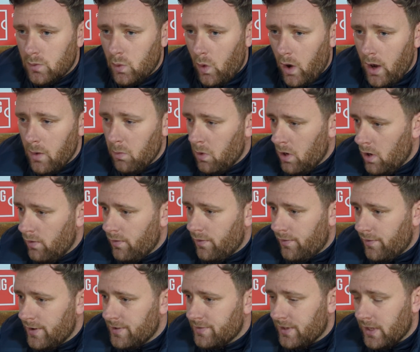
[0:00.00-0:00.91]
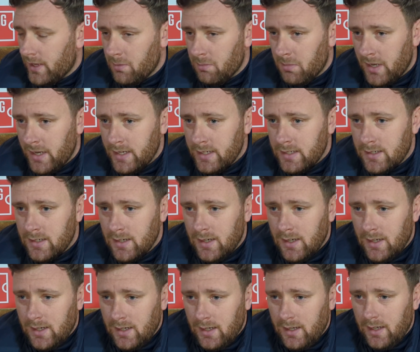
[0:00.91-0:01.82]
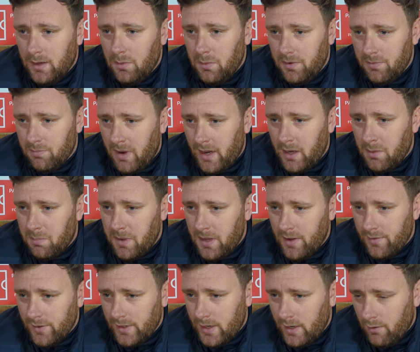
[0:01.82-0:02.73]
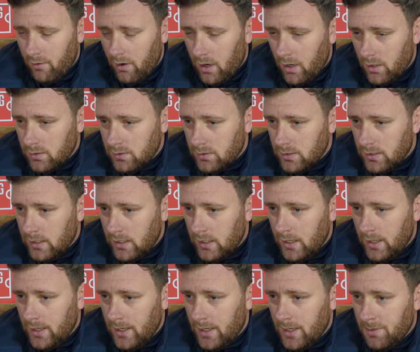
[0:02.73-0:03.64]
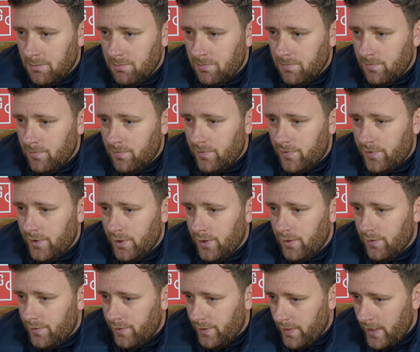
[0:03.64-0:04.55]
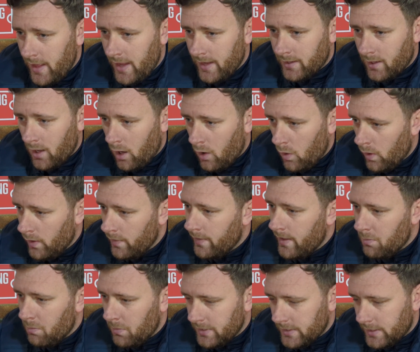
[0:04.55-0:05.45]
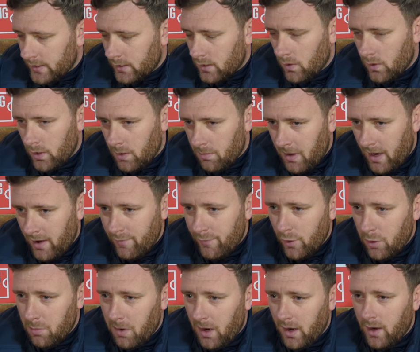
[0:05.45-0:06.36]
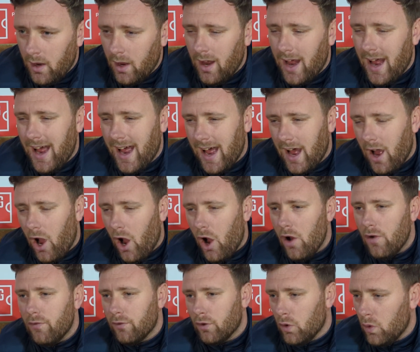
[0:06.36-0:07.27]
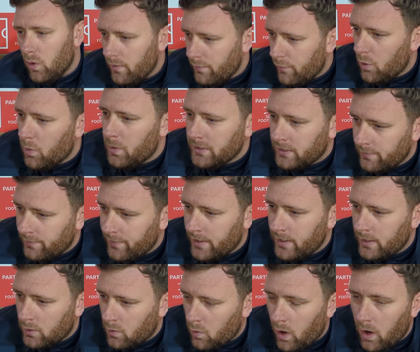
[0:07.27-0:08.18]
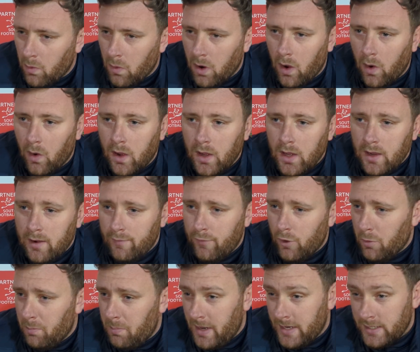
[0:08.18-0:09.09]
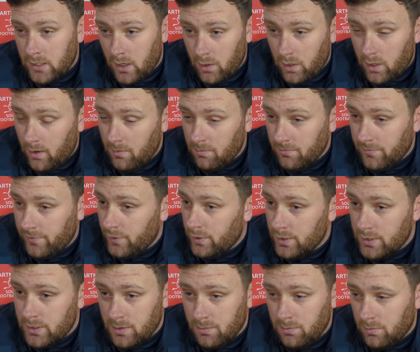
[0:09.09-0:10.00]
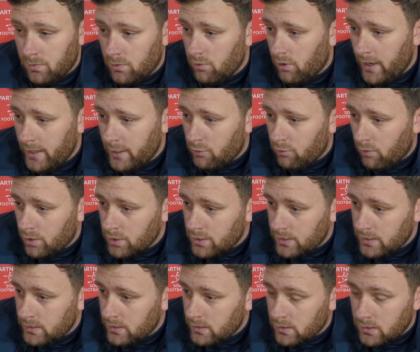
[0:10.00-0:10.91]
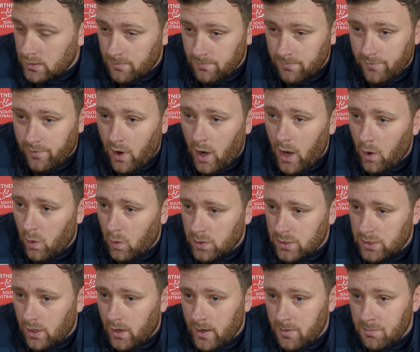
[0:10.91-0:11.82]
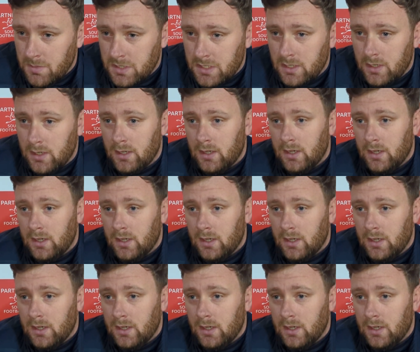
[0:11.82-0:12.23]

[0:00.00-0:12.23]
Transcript: quite well for 15 minutes. And we've made a bit of an error um, for, for their goal, and then we did go on a back foot. But overall, I thought we defended quite well. I thought Besso come for some great crosses at some vital times,